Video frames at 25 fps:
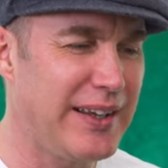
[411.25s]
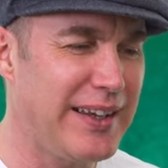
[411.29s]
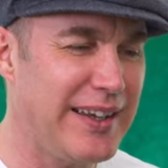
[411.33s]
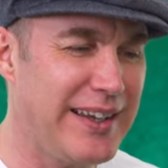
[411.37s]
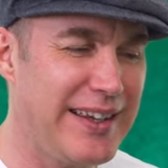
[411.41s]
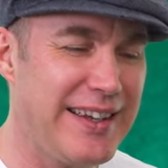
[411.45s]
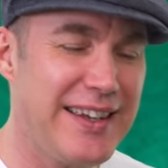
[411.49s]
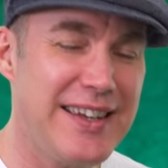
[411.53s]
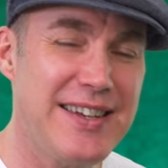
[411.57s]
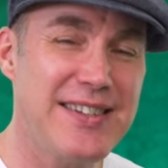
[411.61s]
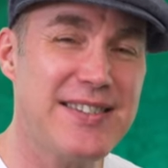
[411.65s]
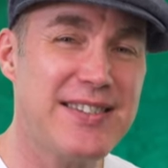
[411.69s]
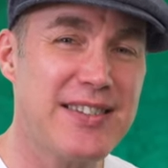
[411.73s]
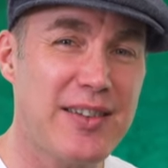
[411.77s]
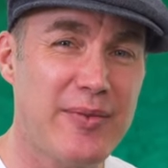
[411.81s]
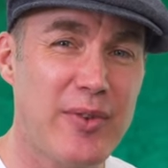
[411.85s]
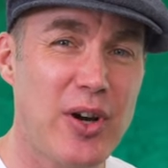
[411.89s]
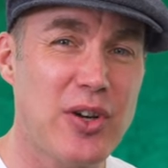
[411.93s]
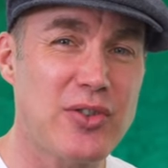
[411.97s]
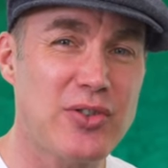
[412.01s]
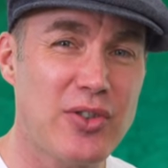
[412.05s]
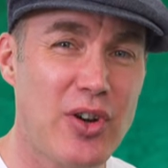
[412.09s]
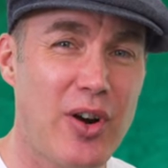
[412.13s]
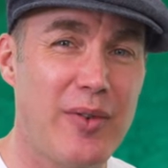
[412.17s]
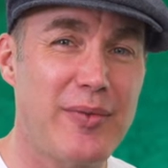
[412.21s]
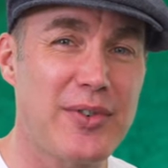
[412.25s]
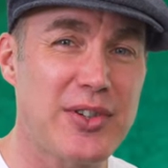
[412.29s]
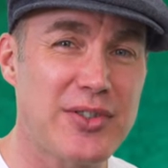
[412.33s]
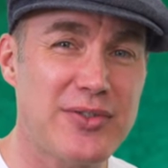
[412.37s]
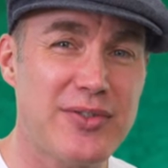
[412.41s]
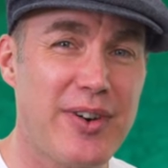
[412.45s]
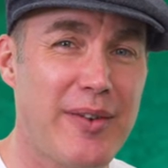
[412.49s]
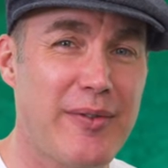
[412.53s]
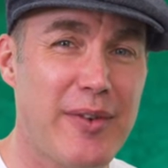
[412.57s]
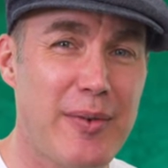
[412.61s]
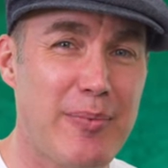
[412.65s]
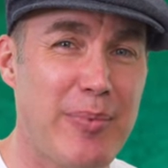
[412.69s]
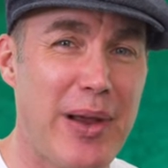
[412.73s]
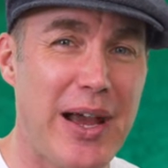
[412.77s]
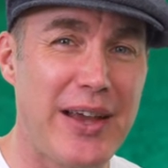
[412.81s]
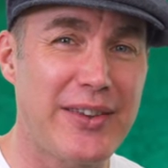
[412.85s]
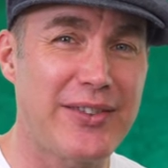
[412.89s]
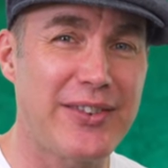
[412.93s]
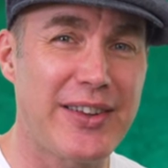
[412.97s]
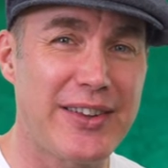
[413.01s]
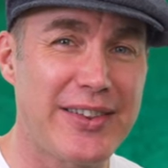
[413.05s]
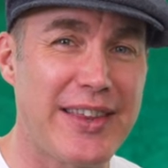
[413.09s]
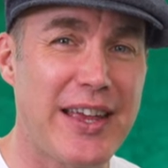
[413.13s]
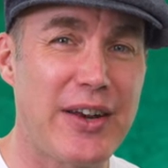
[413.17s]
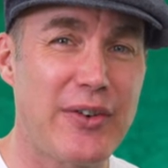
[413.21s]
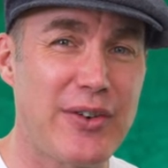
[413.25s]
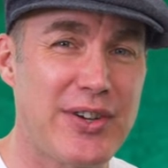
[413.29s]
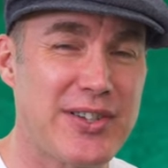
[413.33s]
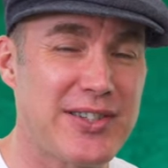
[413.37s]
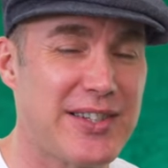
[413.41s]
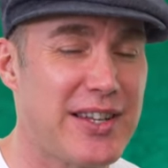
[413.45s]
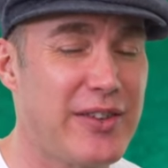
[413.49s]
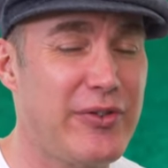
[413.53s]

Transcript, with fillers: It is the most common strumming pattern that there is